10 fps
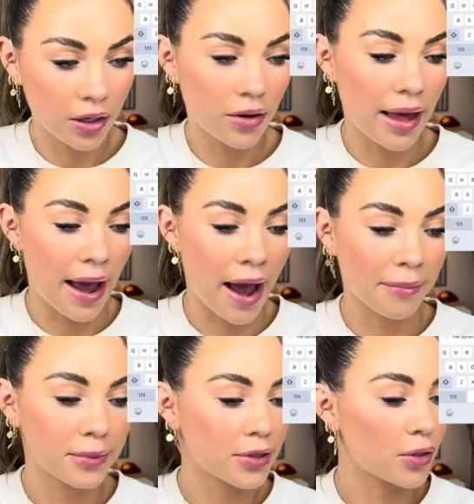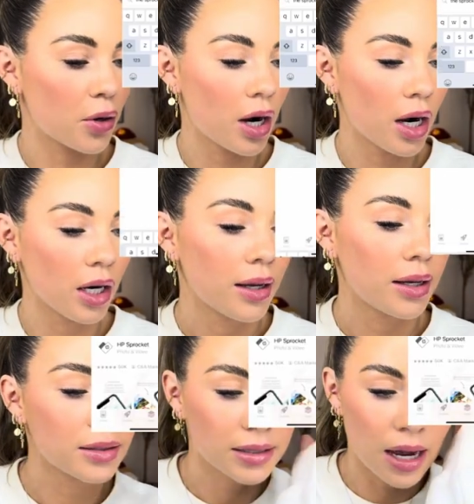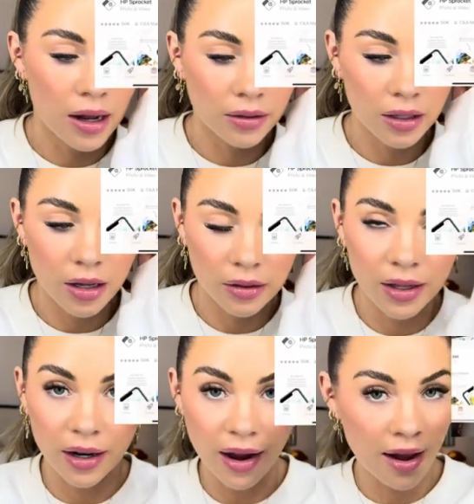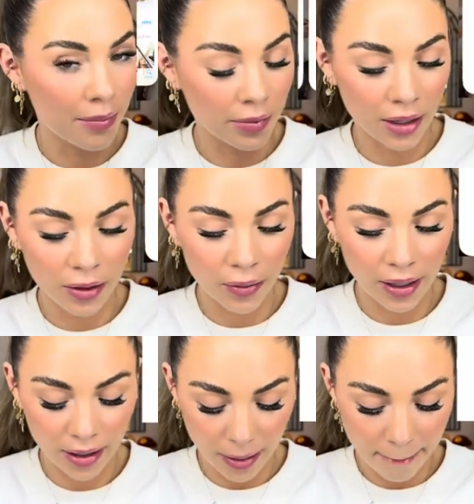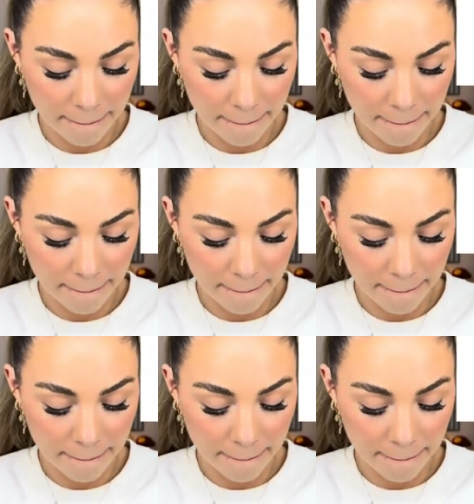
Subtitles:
to the app store and download their app really quick. I